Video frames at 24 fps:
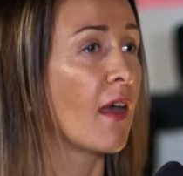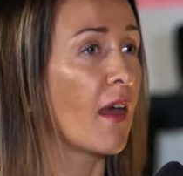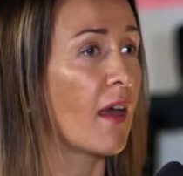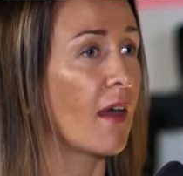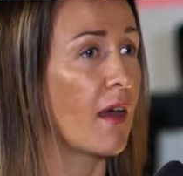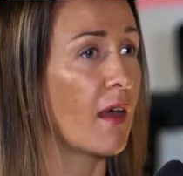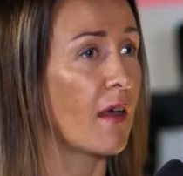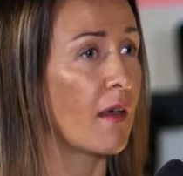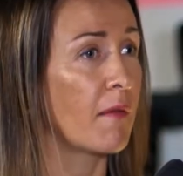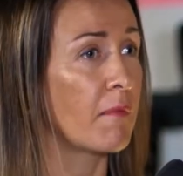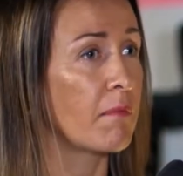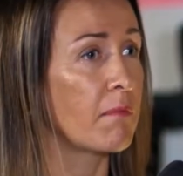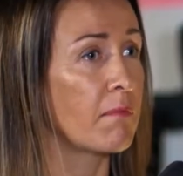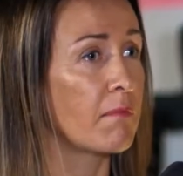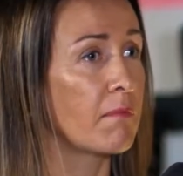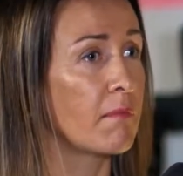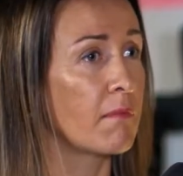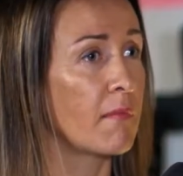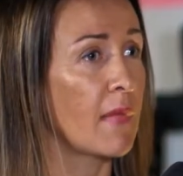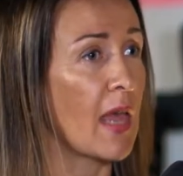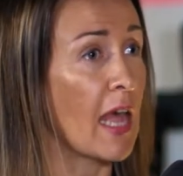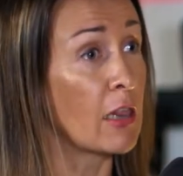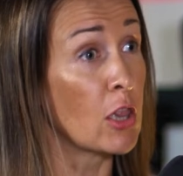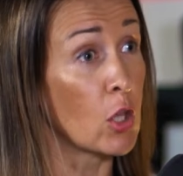
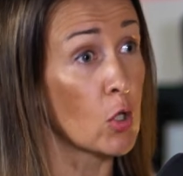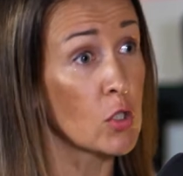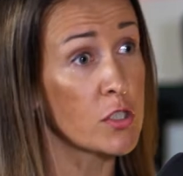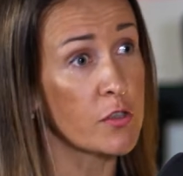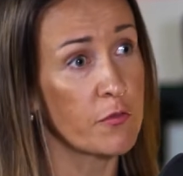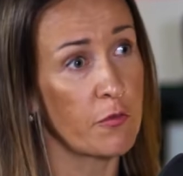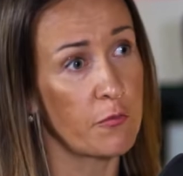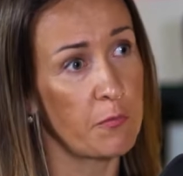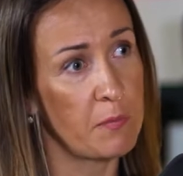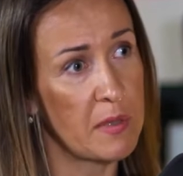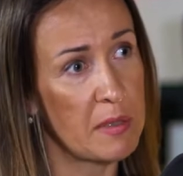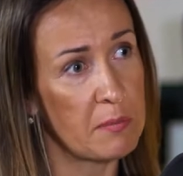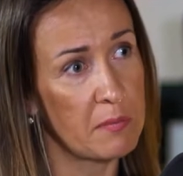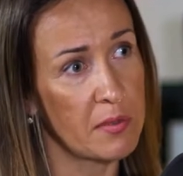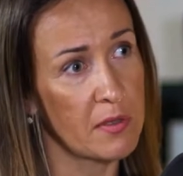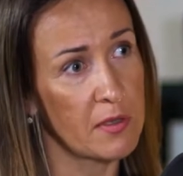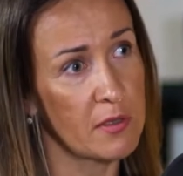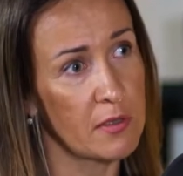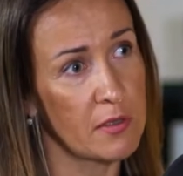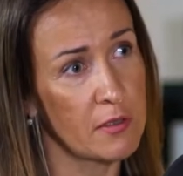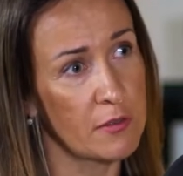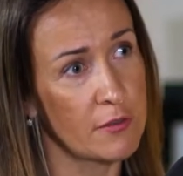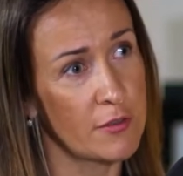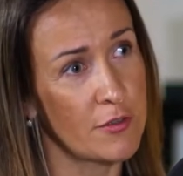a lot of
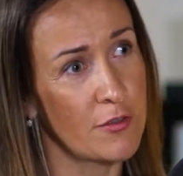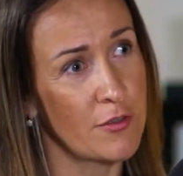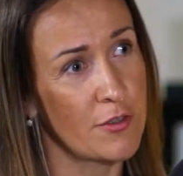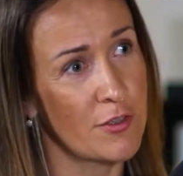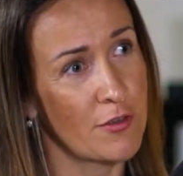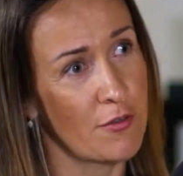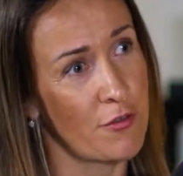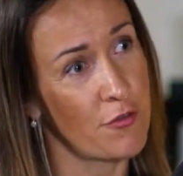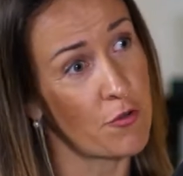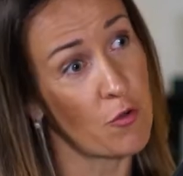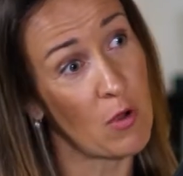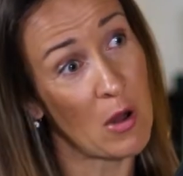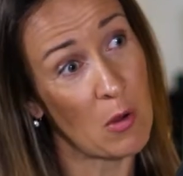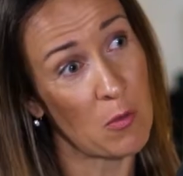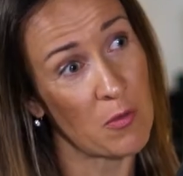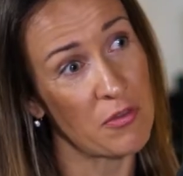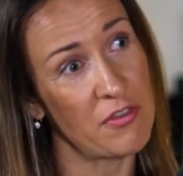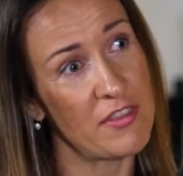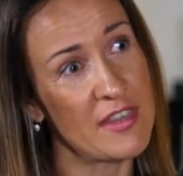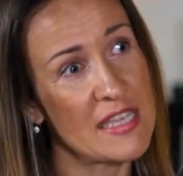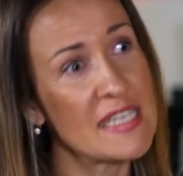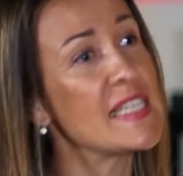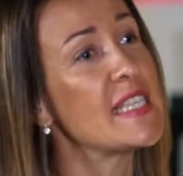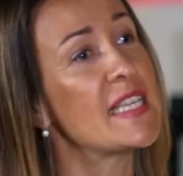people
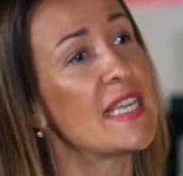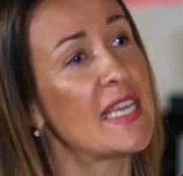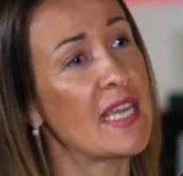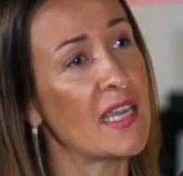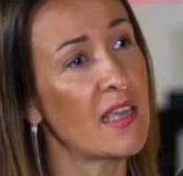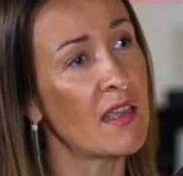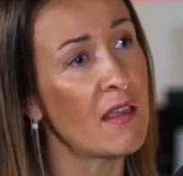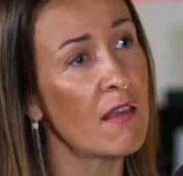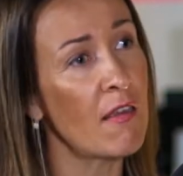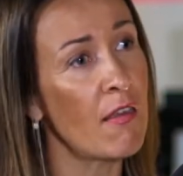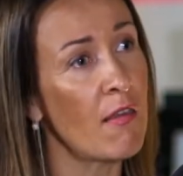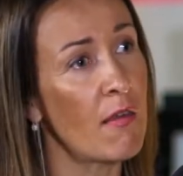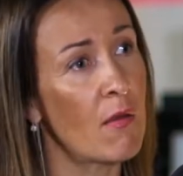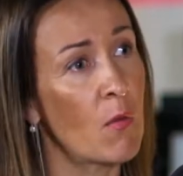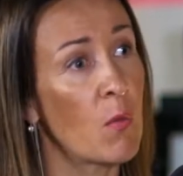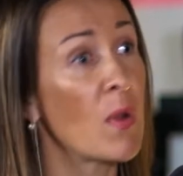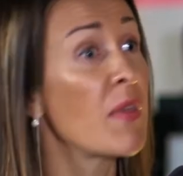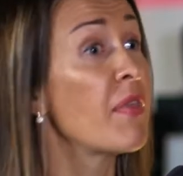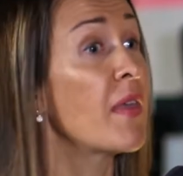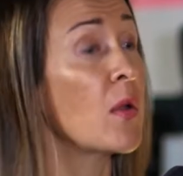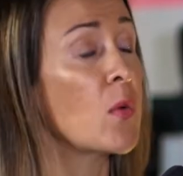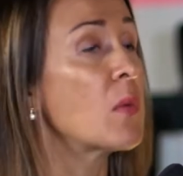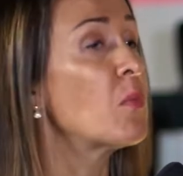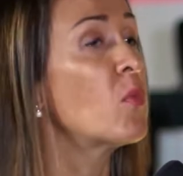throughout this year,
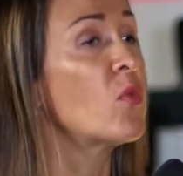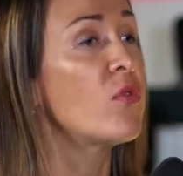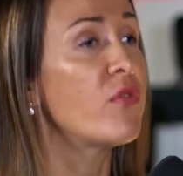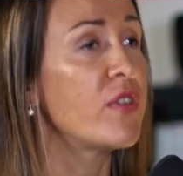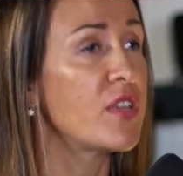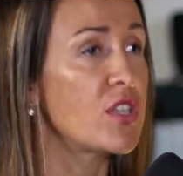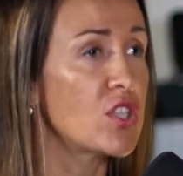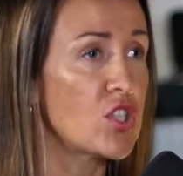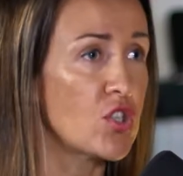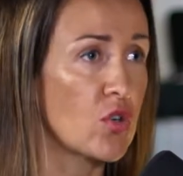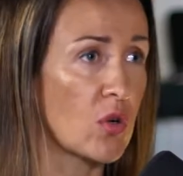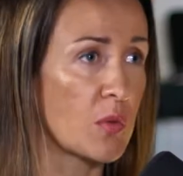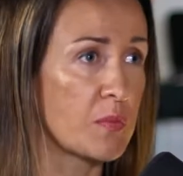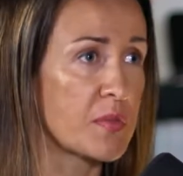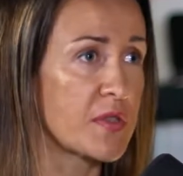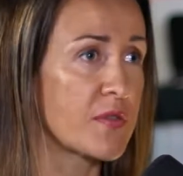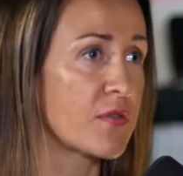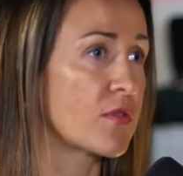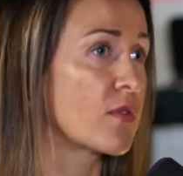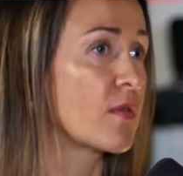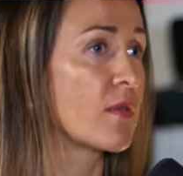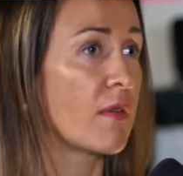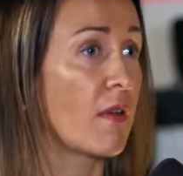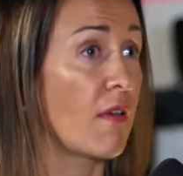when they were moving
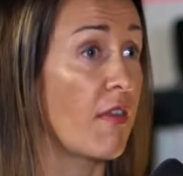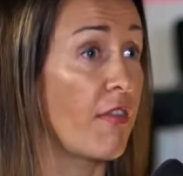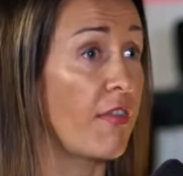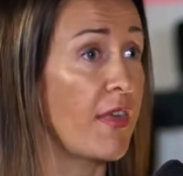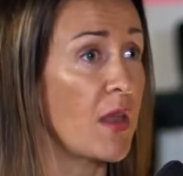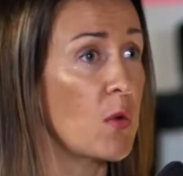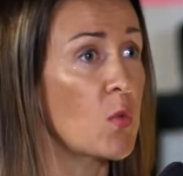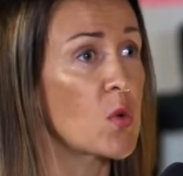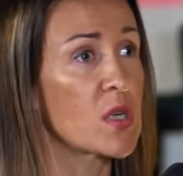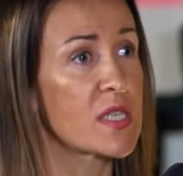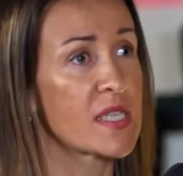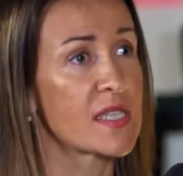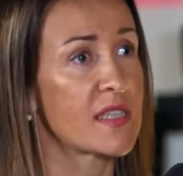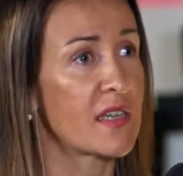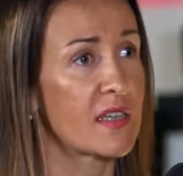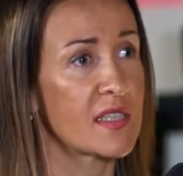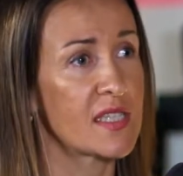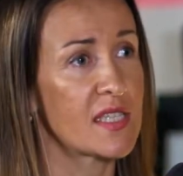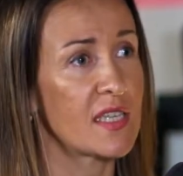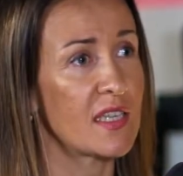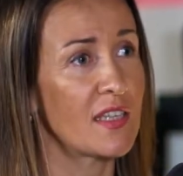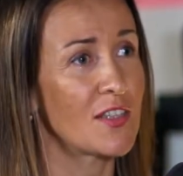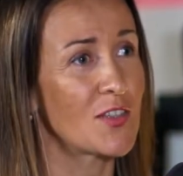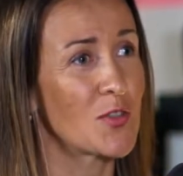jobs, they were
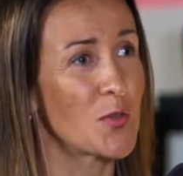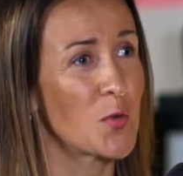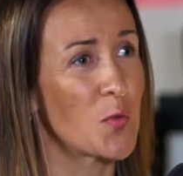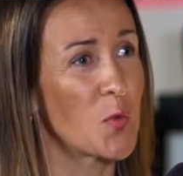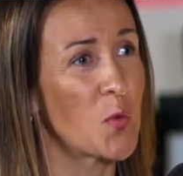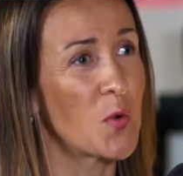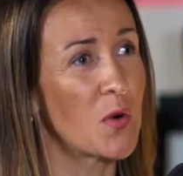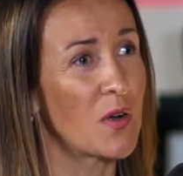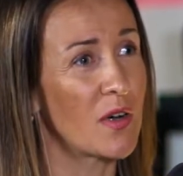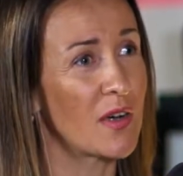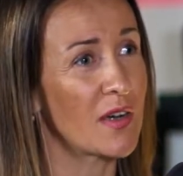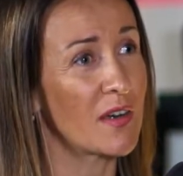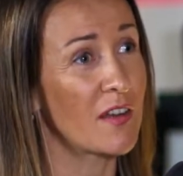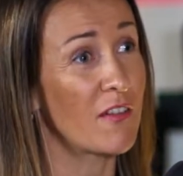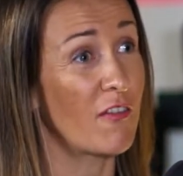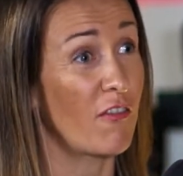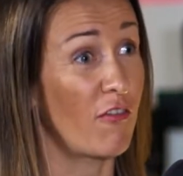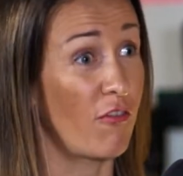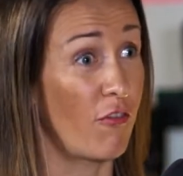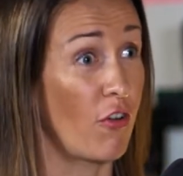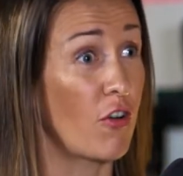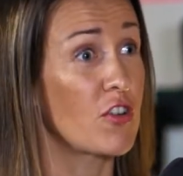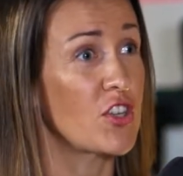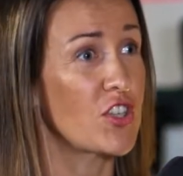starting to work
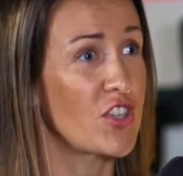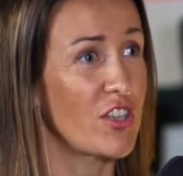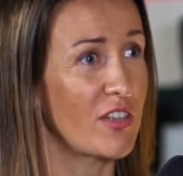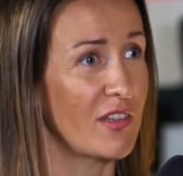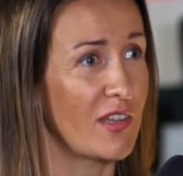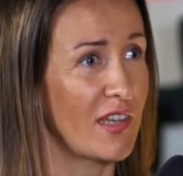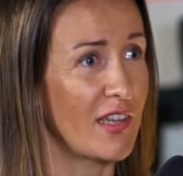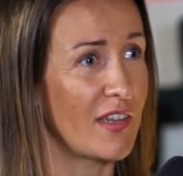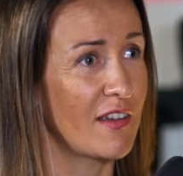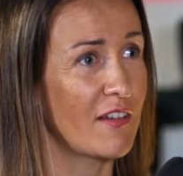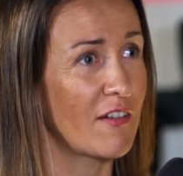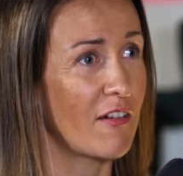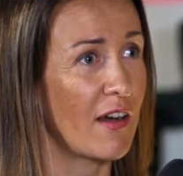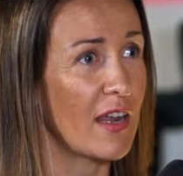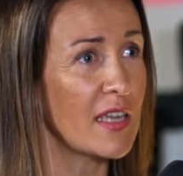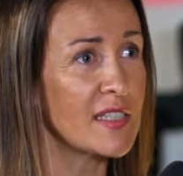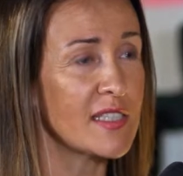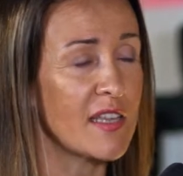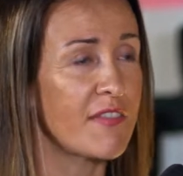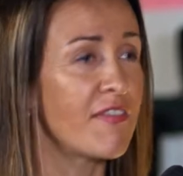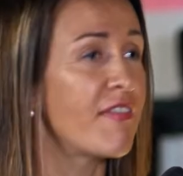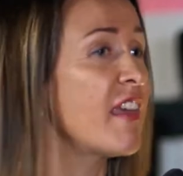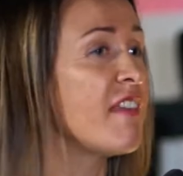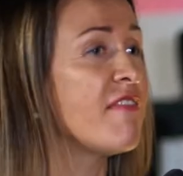virtually,
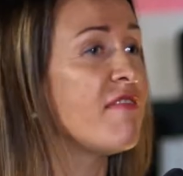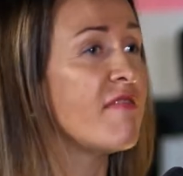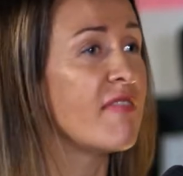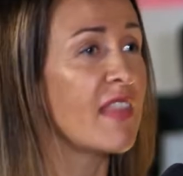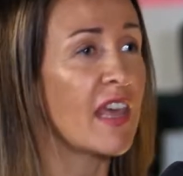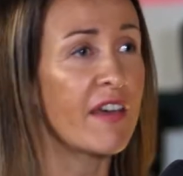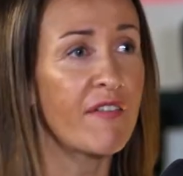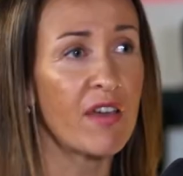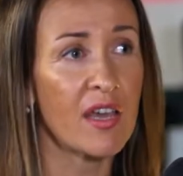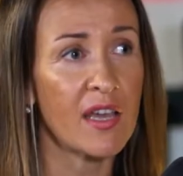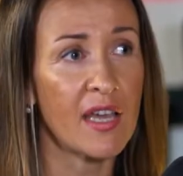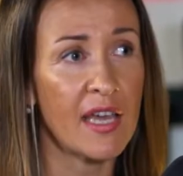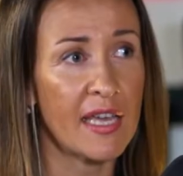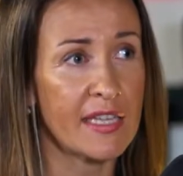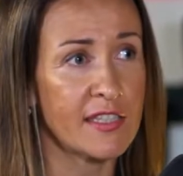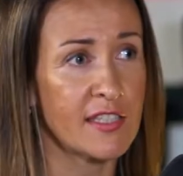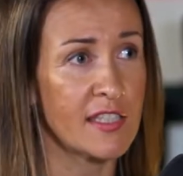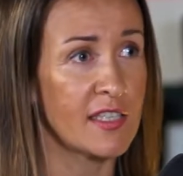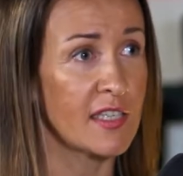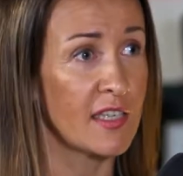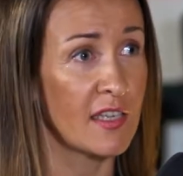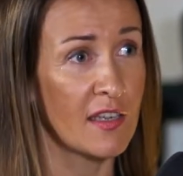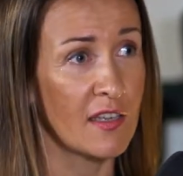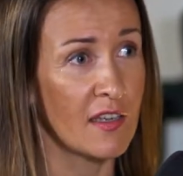right? And they never
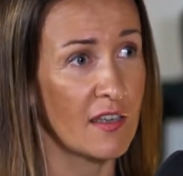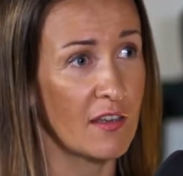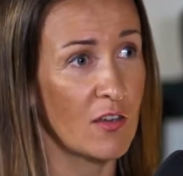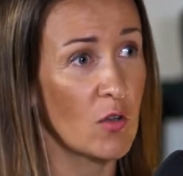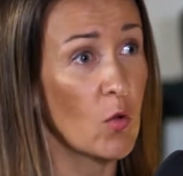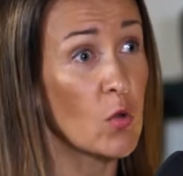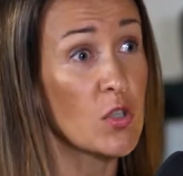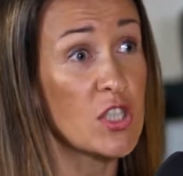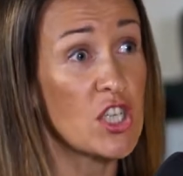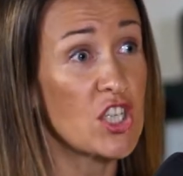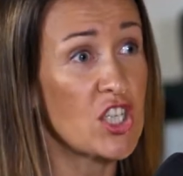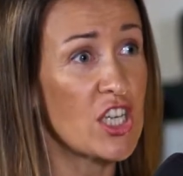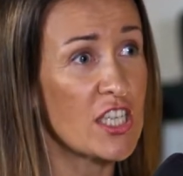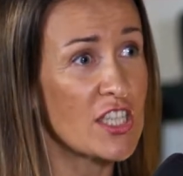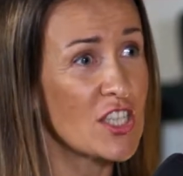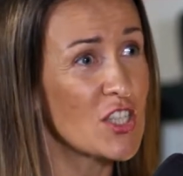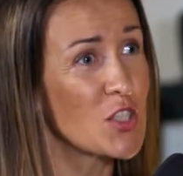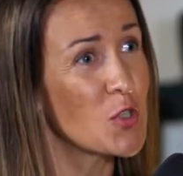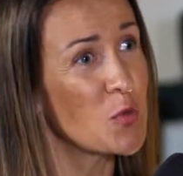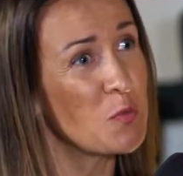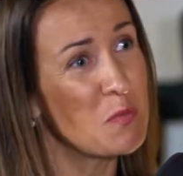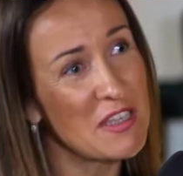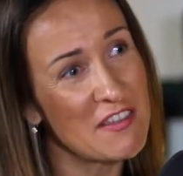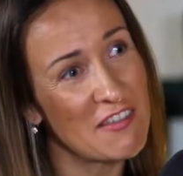got a chance
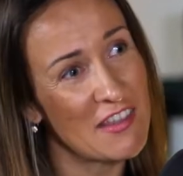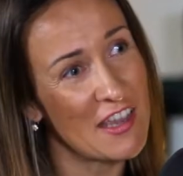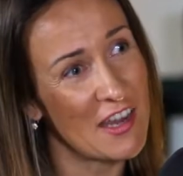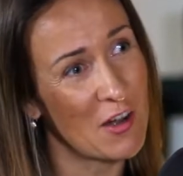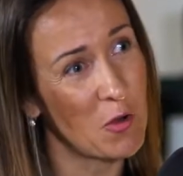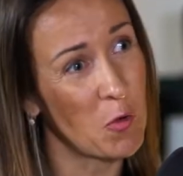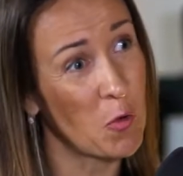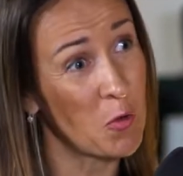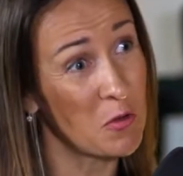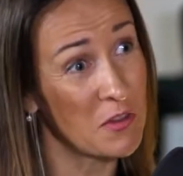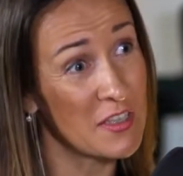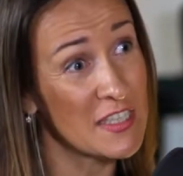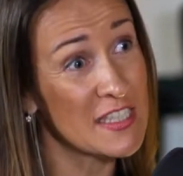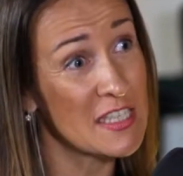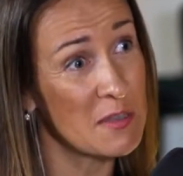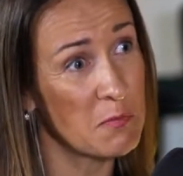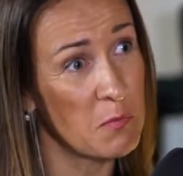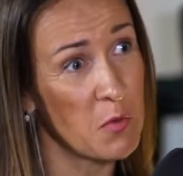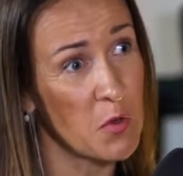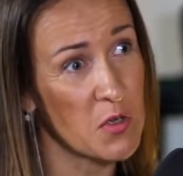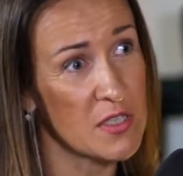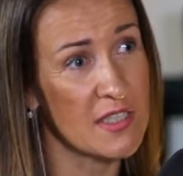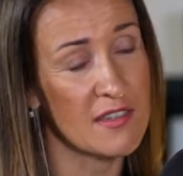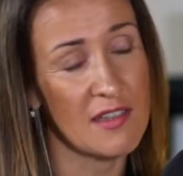to meet their colleagues in
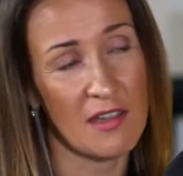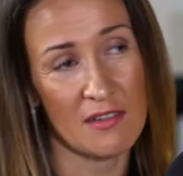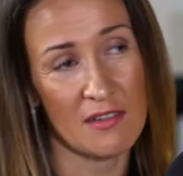person